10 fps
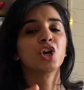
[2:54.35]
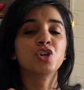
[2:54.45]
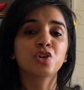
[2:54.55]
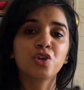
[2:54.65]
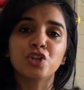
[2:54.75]

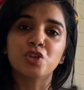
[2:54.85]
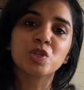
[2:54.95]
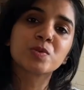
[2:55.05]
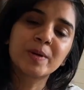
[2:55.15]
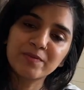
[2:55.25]
You could
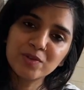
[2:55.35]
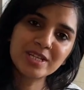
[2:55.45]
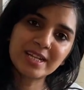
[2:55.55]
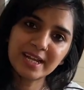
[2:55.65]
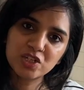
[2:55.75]
use one of
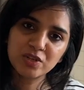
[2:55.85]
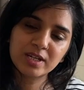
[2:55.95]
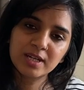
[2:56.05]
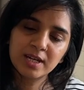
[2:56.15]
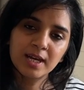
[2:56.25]
those electric,